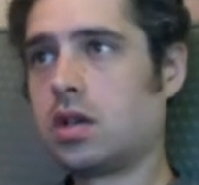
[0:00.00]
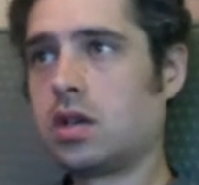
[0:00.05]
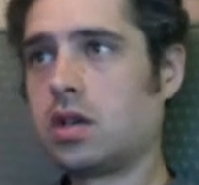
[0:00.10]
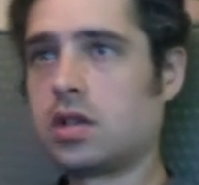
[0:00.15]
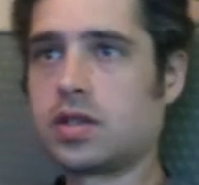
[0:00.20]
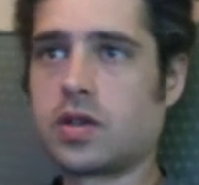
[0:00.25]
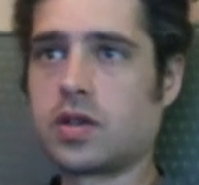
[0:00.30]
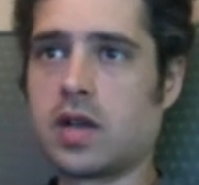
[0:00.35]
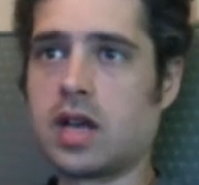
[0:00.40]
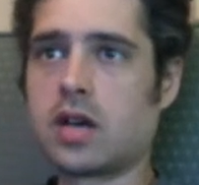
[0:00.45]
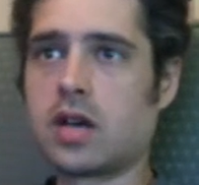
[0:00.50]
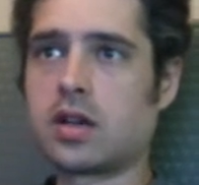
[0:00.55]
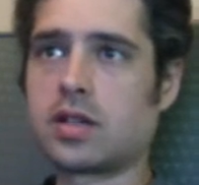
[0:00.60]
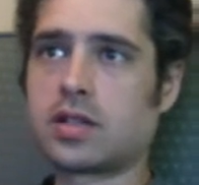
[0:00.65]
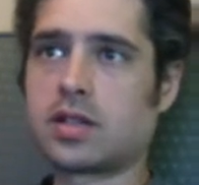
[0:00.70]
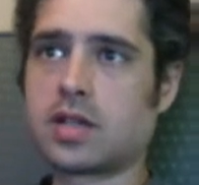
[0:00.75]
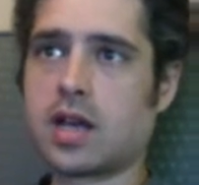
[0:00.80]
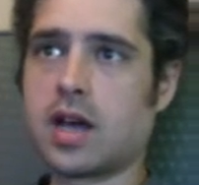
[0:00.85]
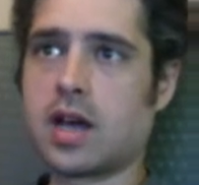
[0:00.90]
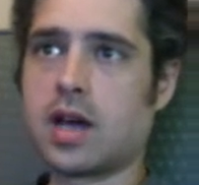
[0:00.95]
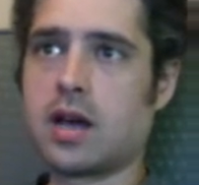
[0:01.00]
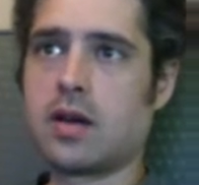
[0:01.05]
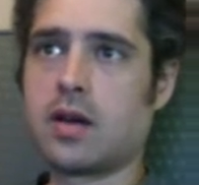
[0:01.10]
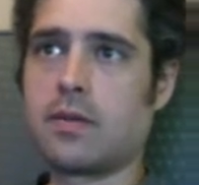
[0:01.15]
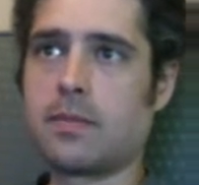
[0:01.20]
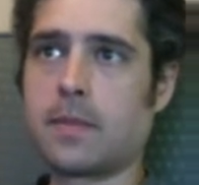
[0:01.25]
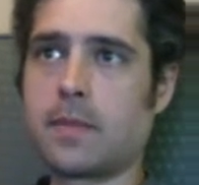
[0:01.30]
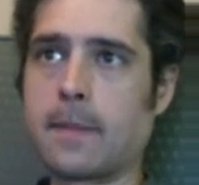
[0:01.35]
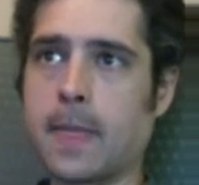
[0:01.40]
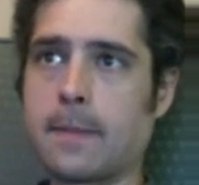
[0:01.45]
So here's
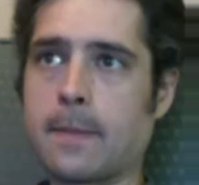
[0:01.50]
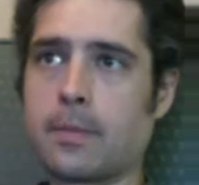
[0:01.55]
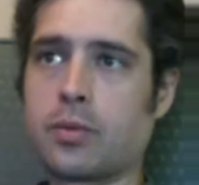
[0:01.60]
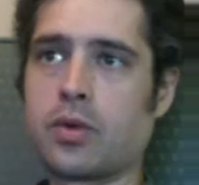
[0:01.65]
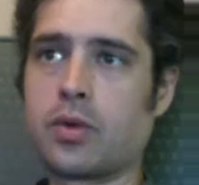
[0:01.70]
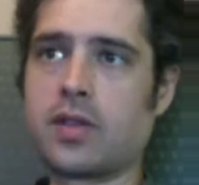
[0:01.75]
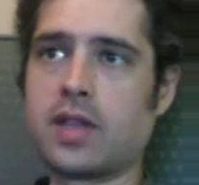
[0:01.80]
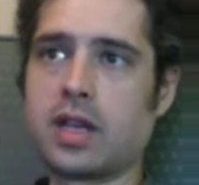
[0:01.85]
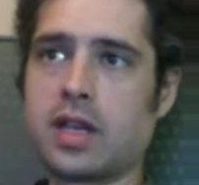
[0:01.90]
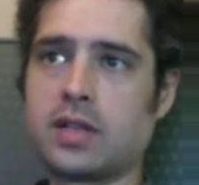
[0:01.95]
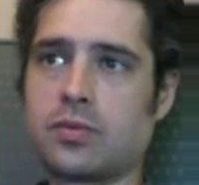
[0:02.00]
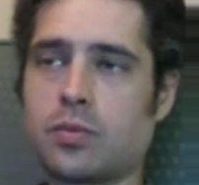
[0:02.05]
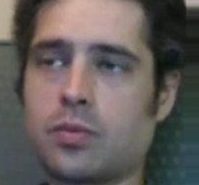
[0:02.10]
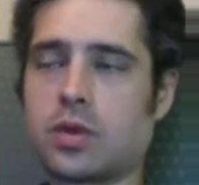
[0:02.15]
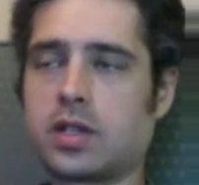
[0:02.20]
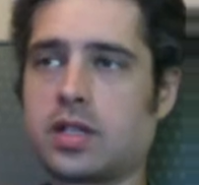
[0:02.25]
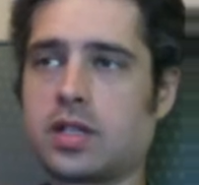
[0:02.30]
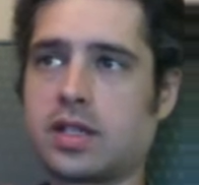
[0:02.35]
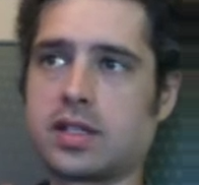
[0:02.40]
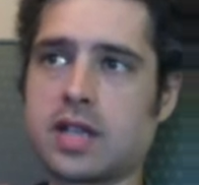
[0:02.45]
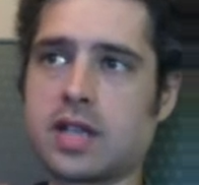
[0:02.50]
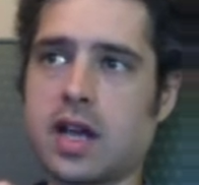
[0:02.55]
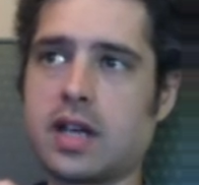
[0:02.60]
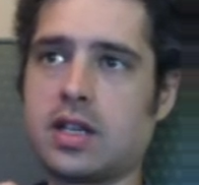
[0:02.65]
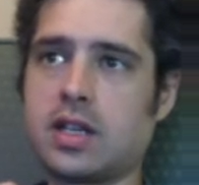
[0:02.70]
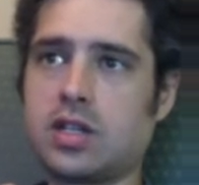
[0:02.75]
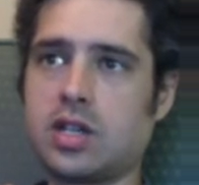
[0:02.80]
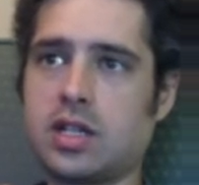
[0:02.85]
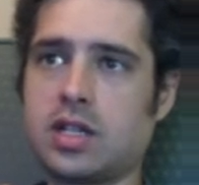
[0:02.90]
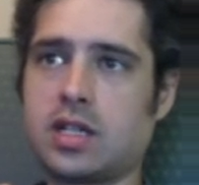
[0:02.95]
when they were designing
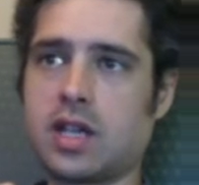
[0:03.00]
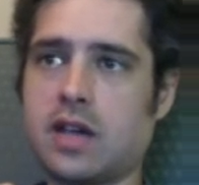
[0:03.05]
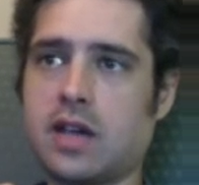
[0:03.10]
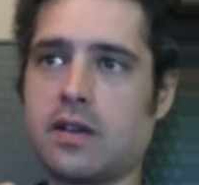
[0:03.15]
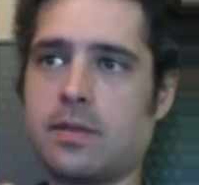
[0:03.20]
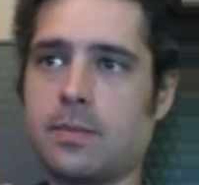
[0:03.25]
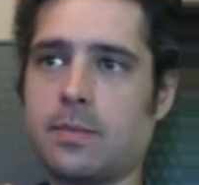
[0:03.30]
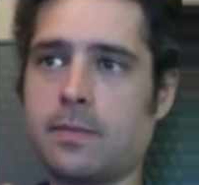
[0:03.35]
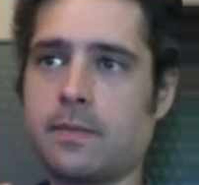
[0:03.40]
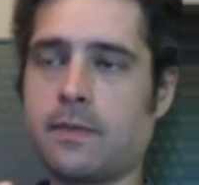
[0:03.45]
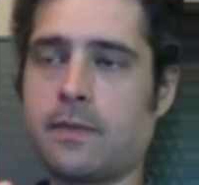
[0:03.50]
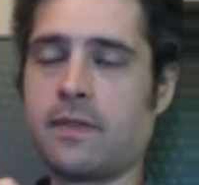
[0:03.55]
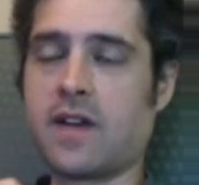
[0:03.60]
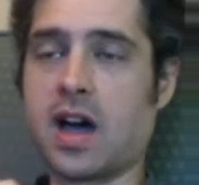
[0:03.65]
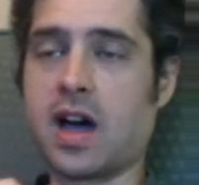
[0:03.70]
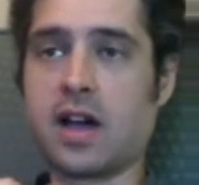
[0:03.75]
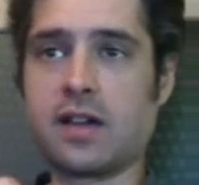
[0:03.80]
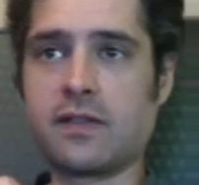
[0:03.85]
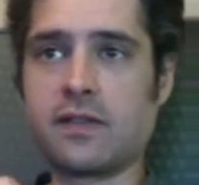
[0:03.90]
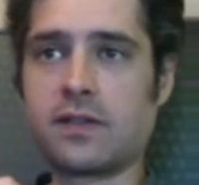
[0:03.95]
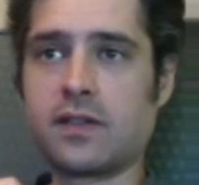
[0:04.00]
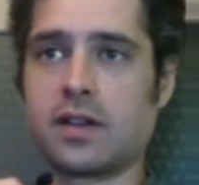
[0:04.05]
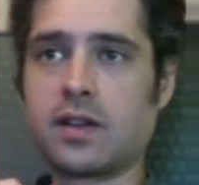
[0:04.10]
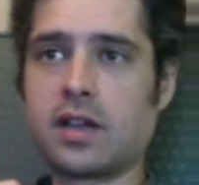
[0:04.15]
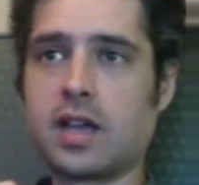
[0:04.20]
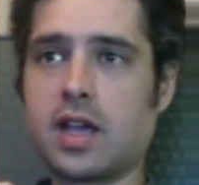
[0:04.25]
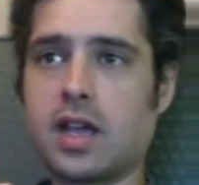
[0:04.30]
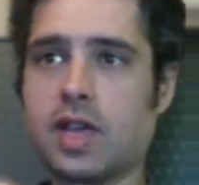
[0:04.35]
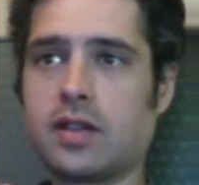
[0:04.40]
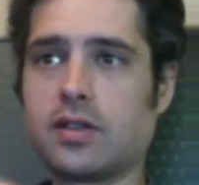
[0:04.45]
GTA 5
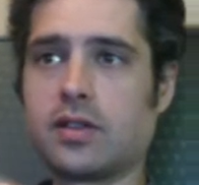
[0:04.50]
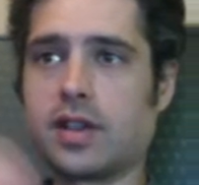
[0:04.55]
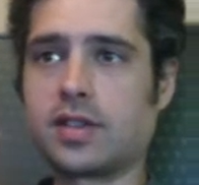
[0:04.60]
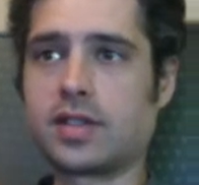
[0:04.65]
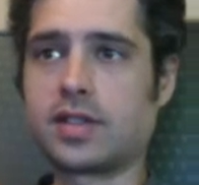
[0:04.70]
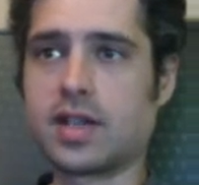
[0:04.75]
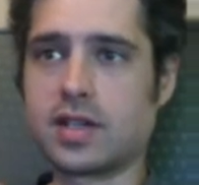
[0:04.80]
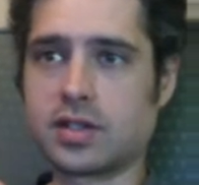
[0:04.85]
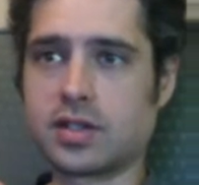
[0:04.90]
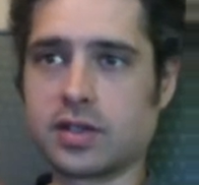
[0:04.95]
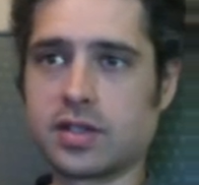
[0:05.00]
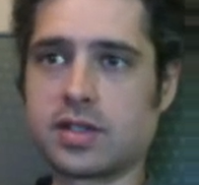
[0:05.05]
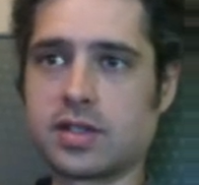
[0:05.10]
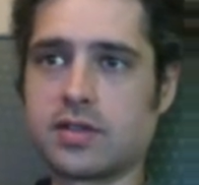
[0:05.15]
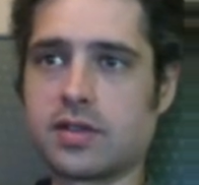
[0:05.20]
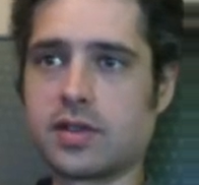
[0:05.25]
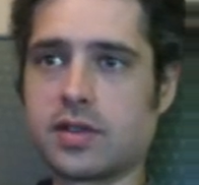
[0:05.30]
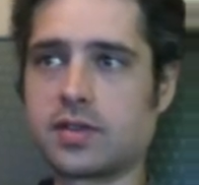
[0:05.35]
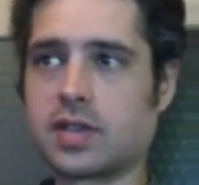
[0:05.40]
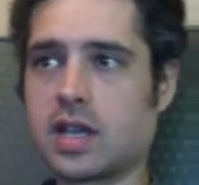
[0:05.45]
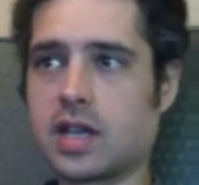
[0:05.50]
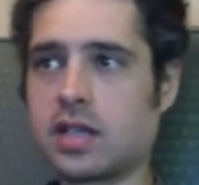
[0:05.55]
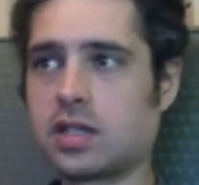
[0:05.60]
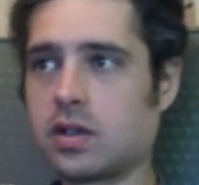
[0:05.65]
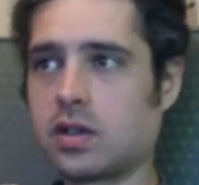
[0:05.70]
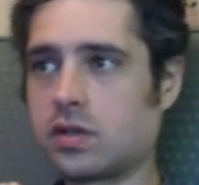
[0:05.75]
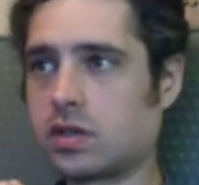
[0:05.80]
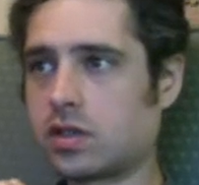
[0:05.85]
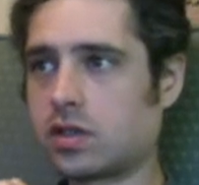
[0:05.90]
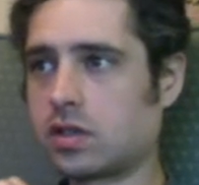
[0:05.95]
in Los Angeles and Los
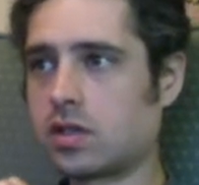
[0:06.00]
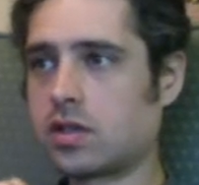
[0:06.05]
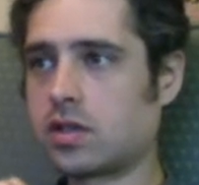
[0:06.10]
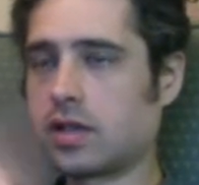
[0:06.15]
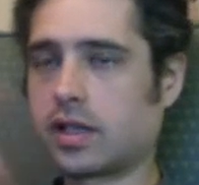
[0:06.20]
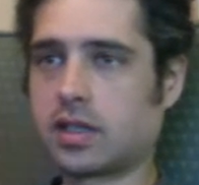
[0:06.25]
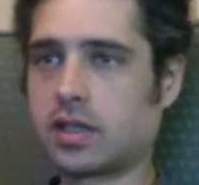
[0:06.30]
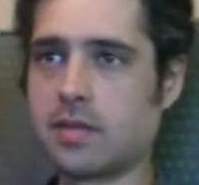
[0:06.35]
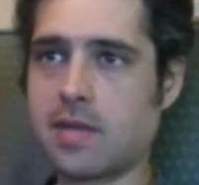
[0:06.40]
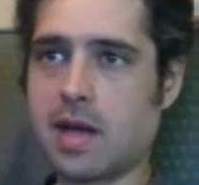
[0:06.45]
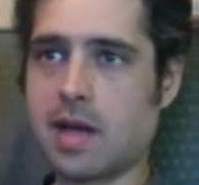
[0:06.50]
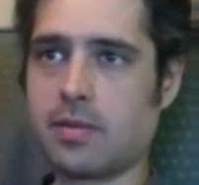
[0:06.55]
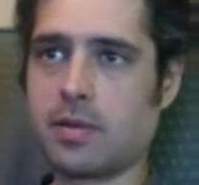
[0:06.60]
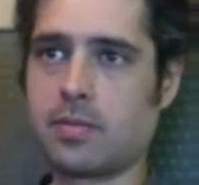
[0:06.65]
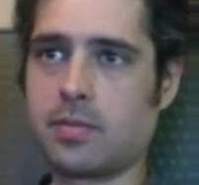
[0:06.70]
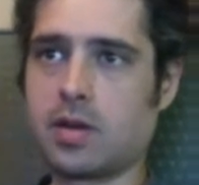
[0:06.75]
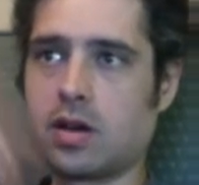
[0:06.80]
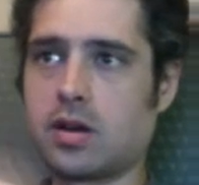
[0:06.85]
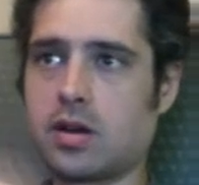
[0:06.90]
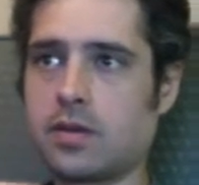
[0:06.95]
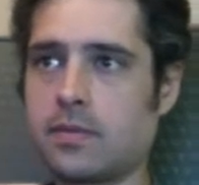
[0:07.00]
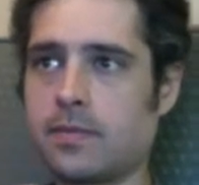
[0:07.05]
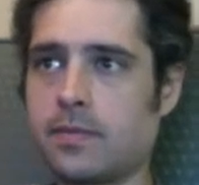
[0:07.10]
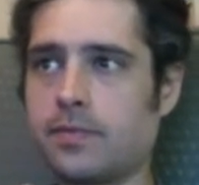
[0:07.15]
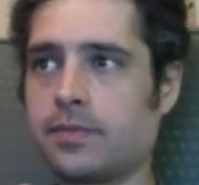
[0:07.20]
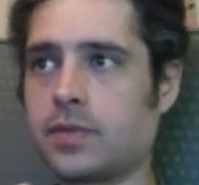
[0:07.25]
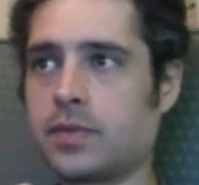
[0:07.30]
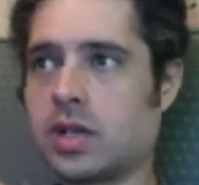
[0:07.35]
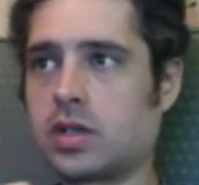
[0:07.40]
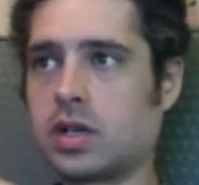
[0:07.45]
Santos, like the map up here,
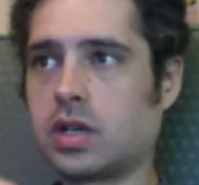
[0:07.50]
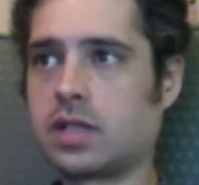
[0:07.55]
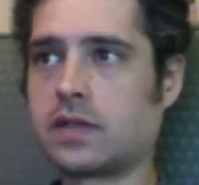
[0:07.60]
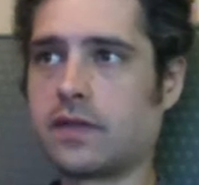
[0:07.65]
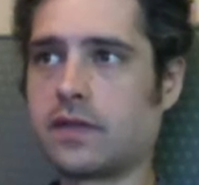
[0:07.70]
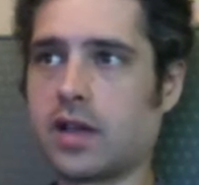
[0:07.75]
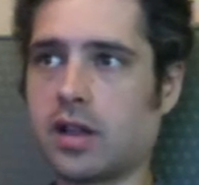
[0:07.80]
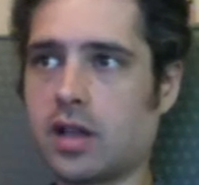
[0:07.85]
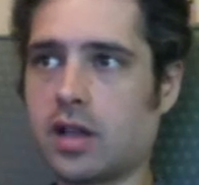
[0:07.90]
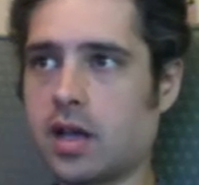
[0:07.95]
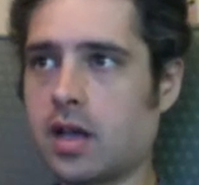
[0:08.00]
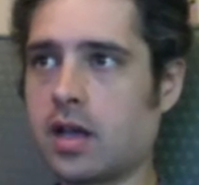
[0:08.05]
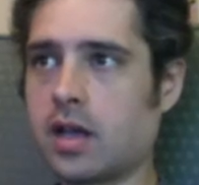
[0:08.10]
streets of LA.